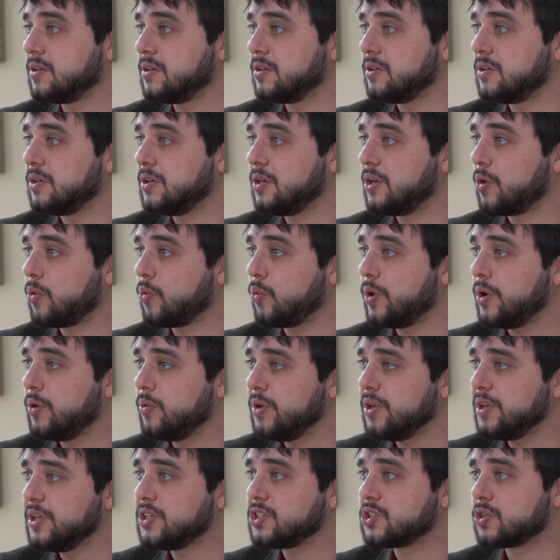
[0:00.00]
We
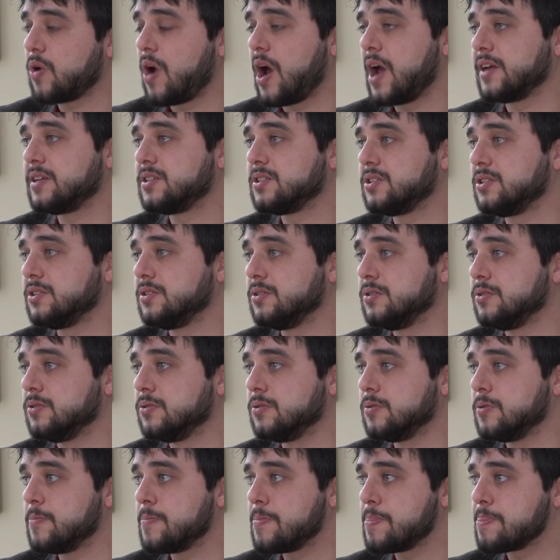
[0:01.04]
really try
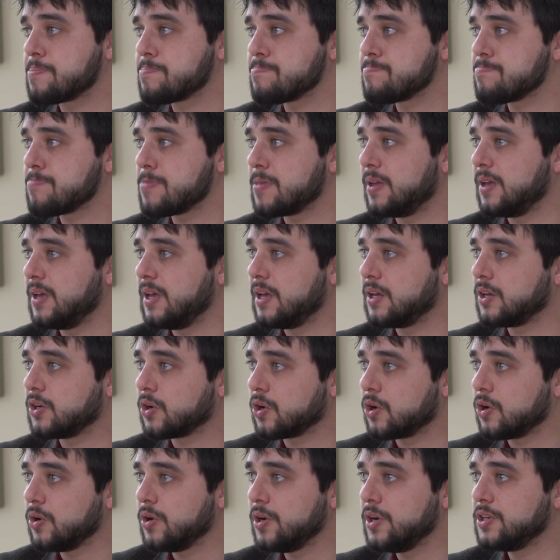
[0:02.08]
to
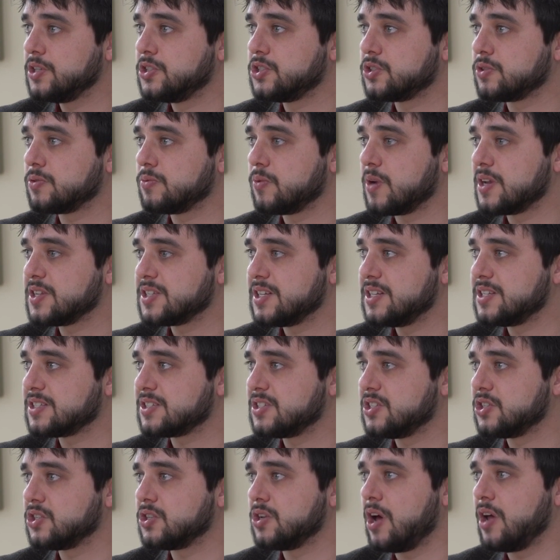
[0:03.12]
encourage residents
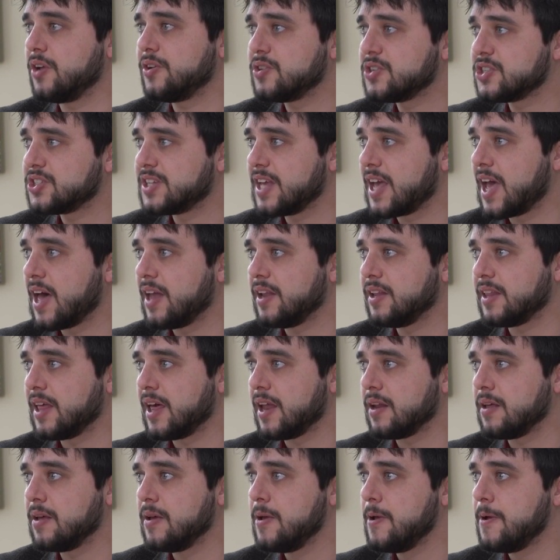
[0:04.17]
to understand
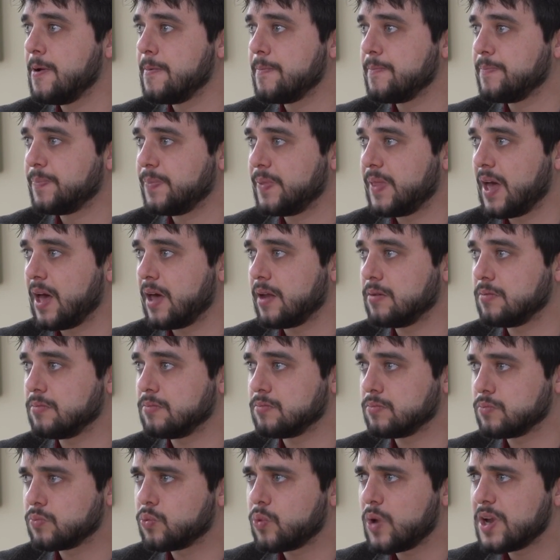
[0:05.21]
that
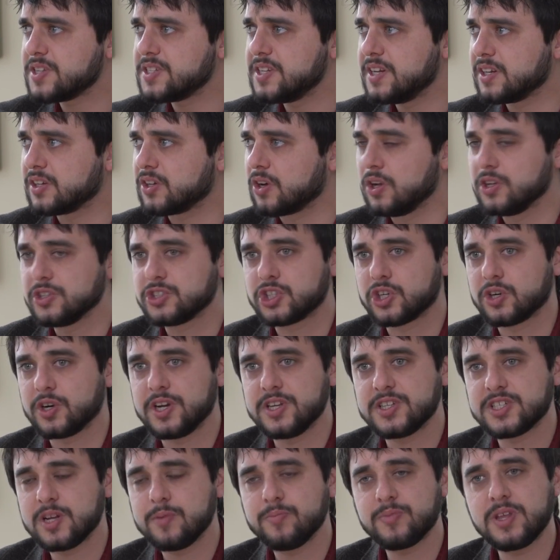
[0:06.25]
resident culture
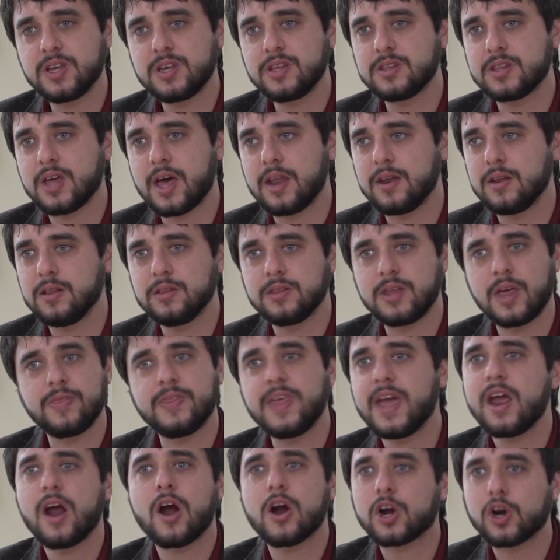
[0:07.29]
is something that
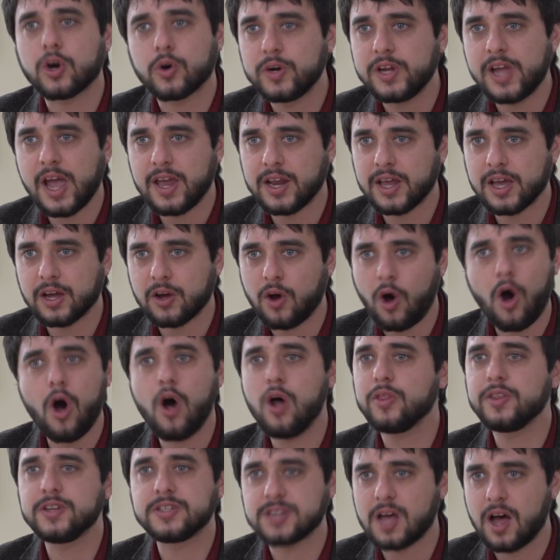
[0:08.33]
they are creating
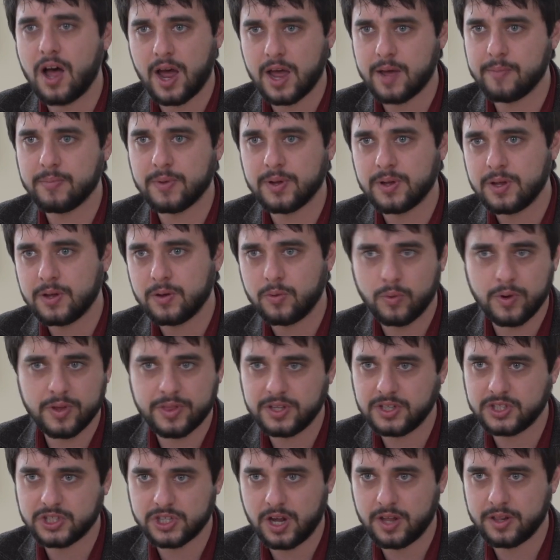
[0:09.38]
all the time
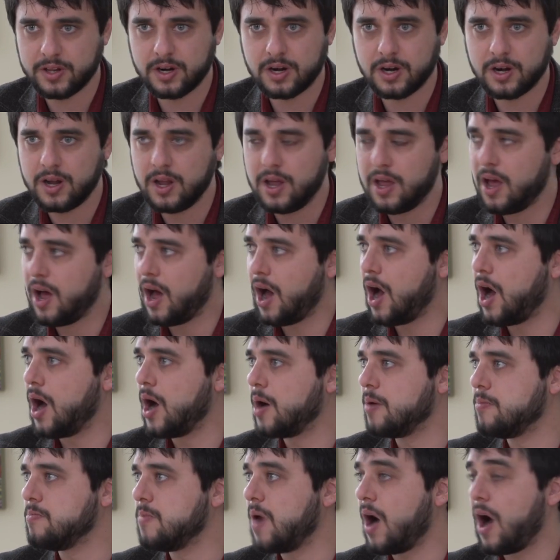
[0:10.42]
with each other,
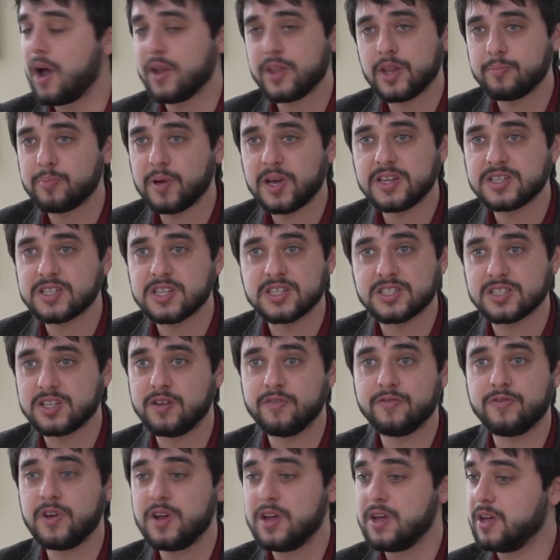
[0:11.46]
on the basis
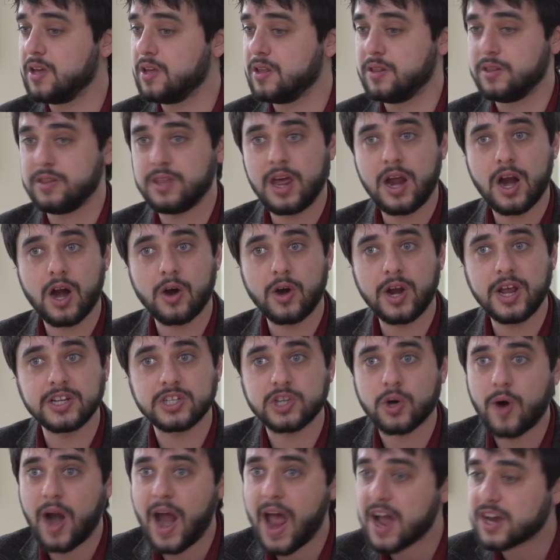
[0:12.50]
of their
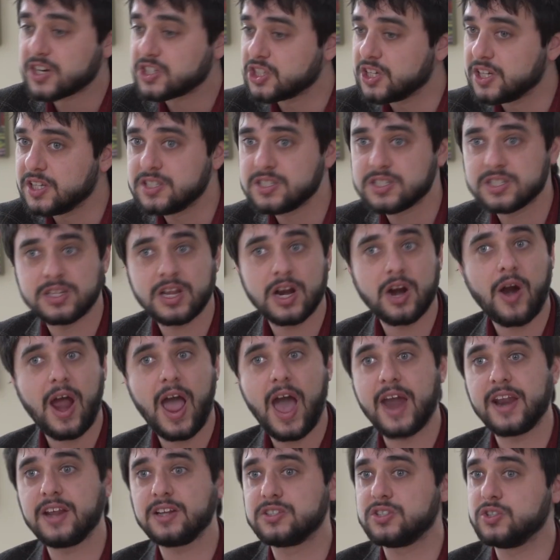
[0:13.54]
interactions, their
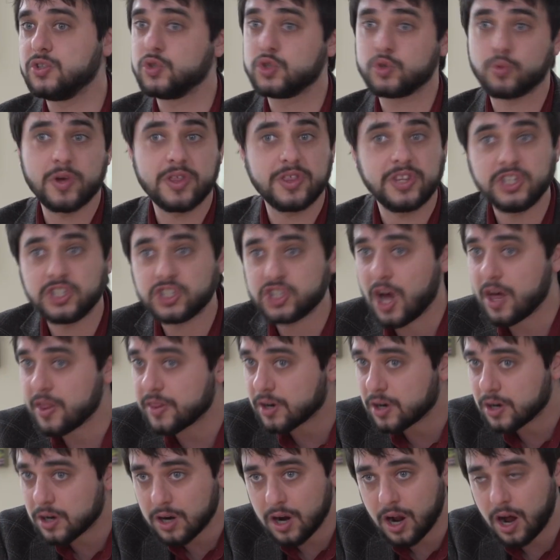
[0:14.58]
attitudes with each
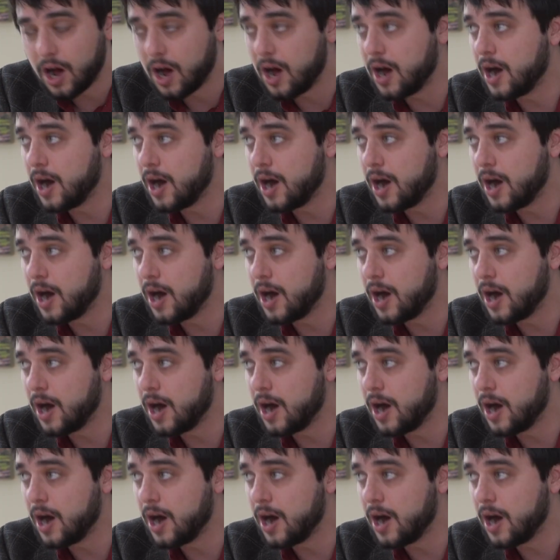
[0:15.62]
other,